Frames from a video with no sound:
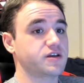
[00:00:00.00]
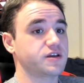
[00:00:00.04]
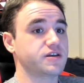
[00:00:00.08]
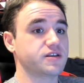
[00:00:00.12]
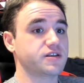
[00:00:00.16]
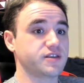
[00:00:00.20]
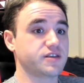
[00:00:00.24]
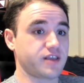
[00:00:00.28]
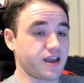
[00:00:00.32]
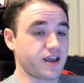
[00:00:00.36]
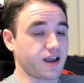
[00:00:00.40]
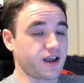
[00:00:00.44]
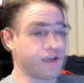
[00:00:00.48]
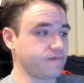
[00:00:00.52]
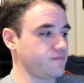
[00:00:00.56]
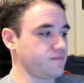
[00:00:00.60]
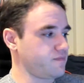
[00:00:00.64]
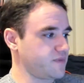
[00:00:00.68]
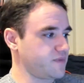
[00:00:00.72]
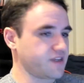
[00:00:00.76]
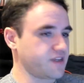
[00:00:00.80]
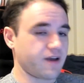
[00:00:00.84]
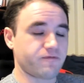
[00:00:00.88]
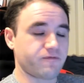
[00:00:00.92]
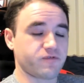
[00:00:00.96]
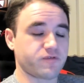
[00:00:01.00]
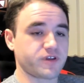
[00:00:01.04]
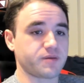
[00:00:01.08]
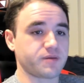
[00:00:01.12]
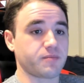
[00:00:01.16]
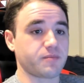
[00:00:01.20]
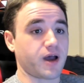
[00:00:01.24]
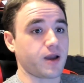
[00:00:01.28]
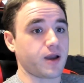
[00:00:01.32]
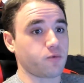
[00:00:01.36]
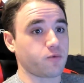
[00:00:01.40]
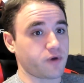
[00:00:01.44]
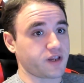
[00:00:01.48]
Yeah, definitely
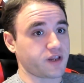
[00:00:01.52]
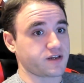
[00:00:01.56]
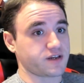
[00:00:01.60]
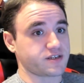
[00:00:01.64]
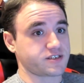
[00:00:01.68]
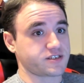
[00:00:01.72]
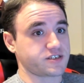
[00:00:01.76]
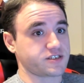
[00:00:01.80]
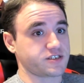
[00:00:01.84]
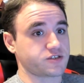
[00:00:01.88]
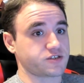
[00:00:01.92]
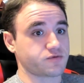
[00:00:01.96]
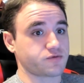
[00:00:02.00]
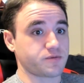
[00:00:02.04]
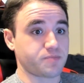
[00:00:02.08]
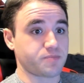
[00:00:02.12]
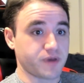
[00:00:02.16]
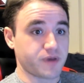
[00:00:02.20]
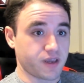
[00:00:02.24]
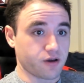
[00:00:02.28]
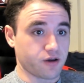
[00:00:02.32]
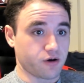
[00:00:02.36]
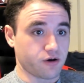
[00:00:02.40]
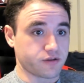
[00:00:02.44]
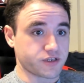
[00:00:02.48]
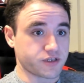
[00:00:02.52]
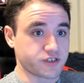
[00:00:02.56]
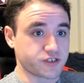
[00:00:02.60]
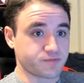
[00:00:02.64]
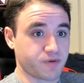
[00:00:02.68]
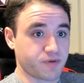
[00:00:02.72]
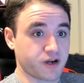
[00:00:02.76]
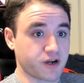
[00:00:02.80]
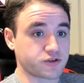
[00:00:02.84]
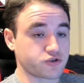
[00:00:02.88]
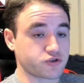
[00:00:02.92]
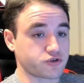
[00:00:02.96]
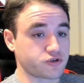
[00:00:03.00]
my weaknesses with being on the
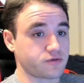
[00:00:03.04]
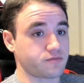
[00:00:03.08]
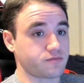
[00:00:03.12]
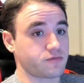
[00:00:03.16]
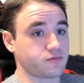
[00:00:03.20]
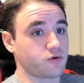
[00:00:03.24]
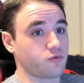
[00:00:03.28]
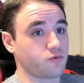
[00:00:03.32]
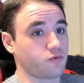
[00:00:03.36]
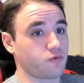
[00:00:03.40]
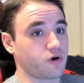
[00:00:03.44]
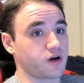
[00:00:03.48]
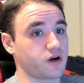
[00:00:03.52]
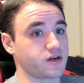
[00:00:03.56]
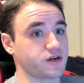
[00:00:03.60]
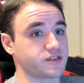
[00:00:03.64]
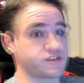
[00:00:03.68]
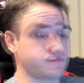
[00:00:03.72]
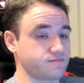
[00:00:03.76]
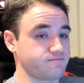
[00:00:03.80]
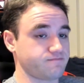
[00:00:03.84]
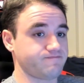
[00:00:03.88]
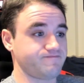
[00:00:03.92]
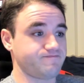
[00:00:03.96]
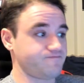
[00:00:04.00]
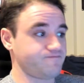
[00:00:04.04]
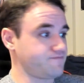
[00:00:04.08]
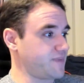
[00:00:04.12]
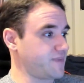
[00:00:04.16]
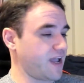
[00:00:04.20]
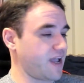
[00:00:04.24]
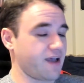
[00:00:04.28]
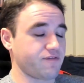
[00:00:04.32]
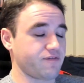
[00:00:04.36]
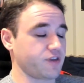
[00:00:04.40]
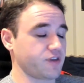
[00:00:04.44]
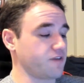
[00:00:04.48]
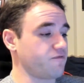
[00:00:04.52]
spectrum was
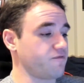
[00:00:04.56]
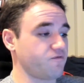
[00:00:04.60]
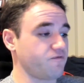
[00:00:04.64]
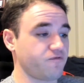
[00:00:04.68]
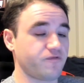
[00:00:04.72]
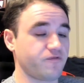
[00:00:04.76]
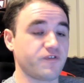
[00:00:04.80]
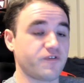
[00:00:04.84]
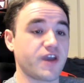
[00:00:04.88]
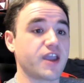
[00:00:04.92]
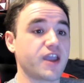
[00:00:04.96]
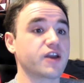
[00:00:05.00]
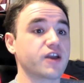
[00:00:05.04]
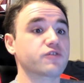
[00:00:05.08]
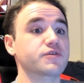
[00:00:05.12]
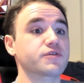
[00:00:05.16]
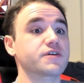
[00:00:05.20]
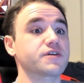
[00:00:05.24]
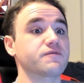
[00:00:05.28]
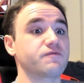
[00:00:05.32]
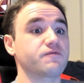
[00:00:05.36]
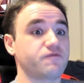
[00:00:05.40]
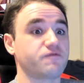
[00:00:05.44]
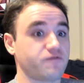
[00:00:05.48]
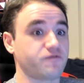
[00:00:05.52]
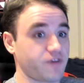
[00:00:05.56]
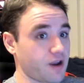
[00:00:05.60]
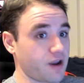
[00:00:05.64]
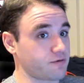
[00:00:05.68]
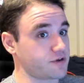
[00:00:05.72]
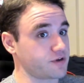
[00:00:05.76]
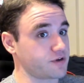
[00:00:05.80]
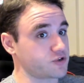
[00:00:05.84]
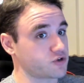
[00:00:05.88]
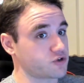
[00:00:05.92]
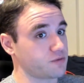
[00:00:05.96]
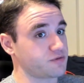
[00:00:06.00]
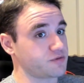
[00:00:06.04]
having a very, very
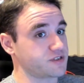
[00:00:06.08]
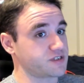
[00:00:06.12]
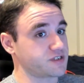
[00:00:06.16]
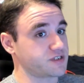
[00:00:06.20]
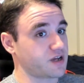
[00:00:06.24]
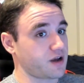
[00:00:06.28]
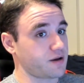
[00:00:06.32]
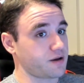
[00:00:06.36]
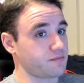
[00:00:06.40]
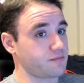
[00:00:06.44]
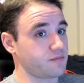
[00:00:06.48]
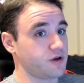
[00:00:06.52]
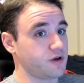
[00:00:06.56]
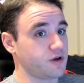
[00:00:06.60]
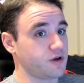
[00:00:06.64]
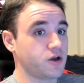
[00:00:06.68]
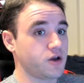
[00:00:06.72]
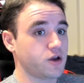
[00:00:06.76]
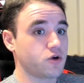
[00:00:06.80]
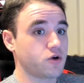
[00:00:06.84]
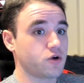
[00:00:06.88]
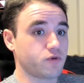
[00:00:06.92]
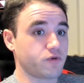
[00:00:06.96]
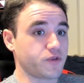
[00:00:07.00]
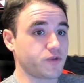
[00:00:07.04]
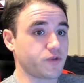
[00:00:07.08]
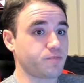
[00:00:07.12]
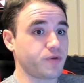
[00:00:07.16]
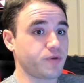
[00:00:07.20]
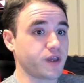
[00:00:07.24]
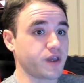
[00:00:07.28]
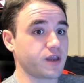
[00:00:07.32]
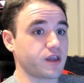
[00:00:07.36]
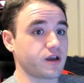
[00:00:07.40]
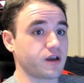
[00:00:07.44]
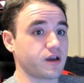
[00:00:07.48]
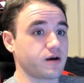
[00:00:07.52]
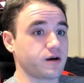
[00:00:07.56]
troubled time with
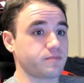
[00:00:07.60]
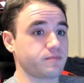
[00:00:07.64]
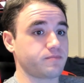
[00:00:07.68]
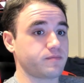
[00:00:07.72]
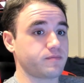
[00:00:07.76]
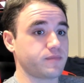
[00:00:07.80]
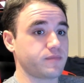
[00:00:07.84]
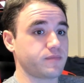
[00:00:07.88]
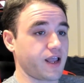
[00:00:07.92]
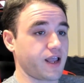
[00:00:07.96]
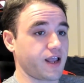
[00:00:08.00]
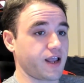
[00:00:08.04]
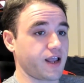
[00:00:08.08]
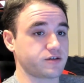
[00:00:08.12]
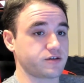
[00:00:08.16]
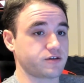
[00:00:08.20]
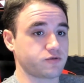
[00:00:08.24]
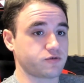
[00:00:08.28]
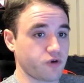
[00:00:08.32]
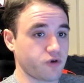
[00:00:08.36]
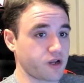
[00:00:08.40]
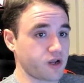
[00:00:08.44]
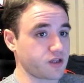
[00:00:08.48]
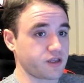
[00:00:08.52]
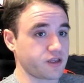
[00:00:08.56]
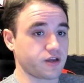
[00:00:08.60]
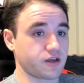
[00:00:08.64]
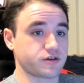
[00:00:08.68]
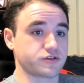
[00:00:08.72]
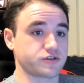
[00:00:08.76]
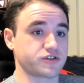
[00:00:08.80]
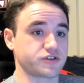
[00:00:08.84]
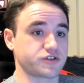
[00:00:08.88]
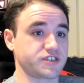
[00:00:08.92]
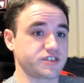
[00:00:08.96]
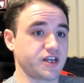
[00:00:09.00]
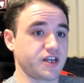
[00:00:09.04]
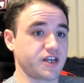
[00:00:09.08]
picking up and quickly
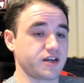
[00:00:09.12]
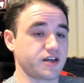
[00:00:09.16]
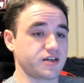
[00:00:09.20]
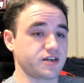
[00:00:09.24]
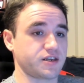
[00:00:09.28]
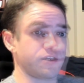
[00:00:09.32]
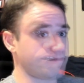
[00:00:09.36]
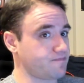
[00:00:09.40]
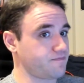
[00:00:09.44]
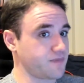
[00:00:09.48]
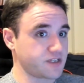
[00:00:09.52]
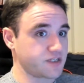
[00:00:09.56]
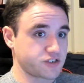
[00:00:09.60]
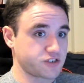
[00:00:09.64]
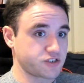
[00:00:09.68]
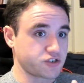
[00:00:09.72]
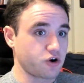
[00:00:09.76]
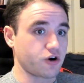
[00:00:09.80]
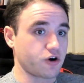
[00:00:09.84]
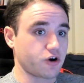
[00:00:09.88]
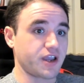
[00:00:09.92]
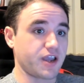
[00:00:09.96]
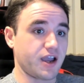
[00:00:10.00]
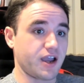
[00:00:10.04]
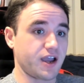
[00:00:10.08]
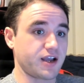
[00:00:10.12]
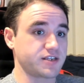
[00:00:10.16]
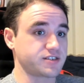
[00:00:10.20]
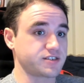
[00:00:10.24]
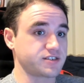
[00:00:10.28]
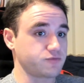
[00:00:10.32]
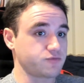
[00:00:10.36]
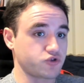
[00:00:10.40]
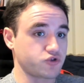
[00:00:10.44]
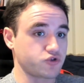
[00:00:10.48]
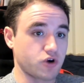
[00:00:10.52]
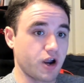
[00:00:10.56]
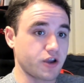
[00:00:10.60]
understanding sarcasm,
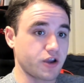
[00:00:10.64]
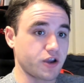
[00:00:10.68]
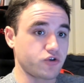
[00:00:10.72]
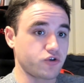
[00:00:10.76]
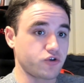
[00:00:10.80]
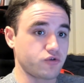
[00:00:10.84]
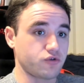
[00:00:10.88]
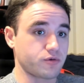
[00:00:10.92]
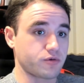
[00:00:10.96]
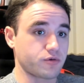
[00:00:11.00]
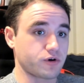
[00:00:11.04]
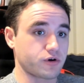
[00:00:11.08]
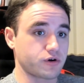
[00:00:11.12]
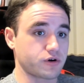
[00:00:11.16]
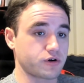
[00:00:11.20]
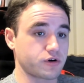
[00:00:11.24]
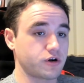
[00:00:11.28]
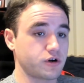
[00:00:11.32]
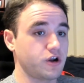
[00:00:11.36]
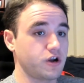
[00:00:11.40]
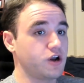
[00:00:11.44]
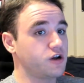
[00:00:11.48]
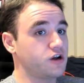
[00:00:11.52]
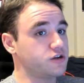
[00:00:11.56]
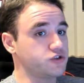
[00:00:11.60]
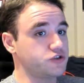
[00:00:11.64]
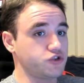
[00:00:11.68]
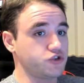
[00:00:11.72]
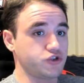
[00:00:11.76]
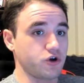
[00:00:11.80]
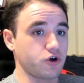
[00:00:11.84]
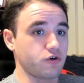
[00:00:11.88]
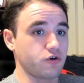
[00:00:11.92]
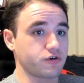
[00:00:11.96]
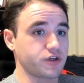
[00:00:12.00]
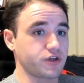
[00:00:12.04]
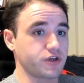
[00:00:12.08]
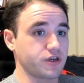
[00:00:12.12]
dry humor,
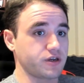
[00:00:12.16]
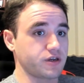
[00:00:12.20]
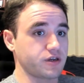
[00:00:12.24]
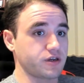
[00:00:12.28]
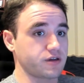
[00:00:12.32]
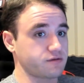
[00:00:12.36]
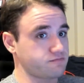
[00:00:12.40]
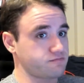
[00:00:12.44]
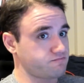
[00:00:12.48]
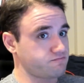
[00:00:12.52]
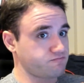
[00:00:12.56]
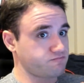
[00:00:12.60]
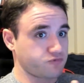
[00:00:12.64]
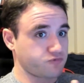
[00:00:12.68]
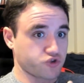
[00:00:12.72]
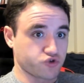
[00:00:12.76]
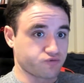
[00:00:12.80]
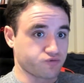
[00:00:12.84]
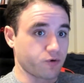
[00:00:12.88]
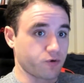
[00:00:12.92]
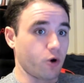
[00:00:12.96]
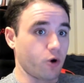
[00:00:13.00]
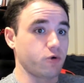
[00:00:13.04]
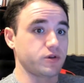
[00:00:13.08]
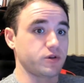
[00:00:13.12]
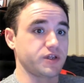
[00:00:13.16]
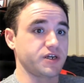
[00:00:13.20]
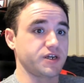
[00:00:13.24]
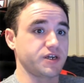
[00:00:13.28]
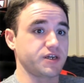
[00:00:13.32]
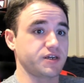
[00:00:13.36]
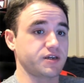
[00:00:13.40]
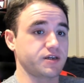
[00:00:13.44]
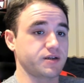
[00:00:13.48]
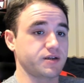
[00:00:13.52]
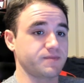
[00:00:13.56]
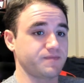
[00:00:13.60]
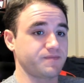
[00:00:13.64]
joking,
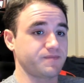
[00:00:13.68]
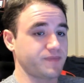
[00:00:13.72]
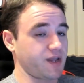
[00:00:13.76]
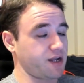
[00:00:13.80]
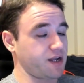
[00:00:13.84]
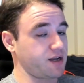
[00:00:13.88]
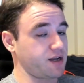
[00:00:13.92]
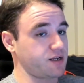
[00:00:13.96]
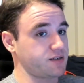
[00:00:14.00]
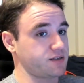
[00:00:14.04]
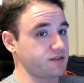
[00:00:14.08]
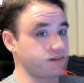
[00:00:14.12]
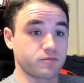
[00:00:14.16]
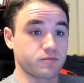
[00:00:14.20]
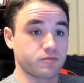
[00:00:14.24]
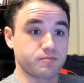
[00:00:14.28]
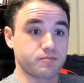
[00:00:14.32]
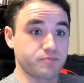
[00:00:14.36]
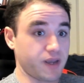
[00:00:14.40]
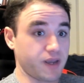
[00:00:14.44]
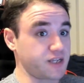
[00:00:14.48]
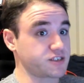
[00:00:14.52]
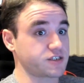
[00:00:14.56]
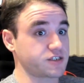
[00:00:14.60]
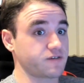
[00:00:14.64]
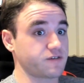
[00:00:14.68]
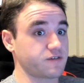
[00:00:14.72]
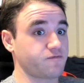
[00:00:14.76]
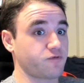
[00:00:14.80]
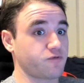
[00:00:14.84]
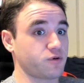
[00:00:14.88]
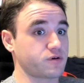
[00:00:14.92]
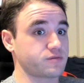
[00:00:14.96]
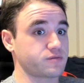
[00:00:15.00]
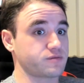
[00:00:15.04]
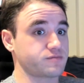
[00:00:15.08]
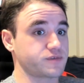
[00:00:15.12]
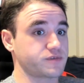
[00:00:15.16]
trolling, and basic
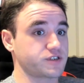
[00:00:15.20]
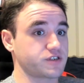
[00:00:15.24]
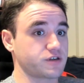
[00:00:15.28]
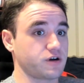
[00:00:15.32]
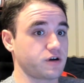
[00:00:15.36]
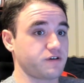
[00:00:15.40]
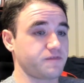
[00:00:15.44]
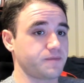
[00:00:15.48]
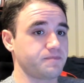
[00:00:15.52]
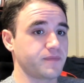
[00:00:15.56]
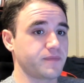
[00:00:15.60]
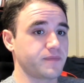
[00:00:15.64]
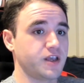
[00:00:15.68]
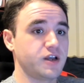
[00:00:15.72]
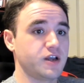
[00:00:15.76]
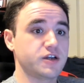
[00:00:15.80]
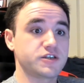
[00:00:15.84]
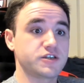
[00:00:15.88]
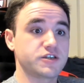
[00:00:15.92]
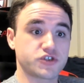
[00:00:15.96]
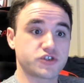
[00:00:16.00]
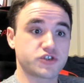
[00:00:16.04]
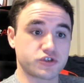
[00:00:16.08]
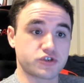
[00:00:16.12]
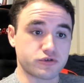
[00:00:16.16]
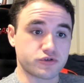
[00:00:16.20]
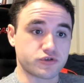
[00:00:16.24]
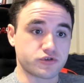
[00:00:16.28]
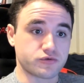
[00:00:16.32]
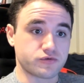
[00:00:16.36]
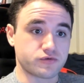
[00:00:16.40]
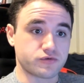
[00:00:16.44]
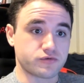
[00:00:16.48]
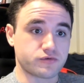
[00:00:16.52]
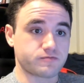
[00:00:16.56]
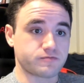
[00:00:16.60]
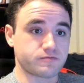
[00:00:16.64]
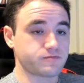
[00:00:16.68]
forms of
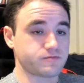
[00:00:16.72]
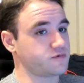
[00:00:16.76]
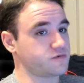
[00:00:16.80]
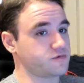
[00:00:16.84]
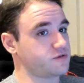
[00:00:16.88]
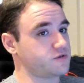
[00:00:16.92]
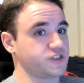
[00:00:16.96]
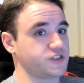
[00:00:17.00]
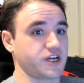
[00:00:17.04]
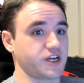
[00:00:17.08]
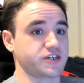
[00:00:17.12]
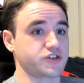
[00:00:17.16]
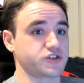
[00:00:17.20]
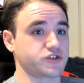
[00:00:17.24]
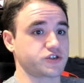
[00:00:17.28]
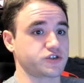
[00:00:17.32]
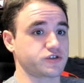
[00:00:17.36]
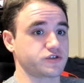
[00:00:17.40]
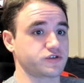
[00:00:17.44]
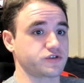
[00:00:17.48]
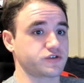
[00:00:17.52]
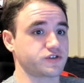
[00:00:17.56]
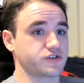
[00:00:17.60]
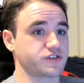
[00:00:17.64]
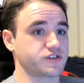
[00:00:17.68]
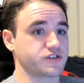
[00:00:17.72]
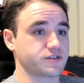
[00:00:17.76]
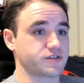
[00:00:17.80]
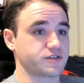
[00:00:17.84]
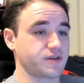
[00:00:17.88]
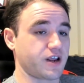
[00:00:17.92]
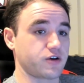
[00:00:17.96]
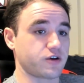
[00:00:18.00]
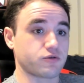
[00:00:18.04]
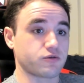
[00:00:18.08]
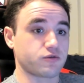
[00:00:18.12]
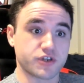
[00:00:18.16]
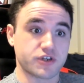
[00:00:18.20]
social gestures and
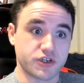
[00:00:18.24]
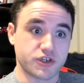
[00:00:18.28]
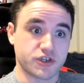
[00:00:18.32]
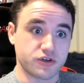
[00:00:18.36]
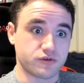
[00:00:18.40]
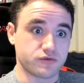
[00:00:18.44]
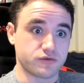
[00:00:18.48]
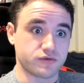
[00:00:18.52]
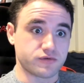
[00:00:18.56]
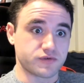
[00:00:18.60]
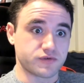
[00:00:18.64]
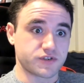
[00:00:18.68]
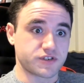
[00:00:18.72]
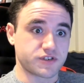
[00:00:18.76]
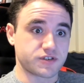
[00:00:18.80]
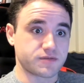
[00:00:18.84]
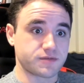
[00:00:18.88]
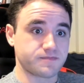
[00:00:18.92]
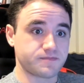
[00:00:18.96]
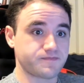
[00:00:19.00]
or cues.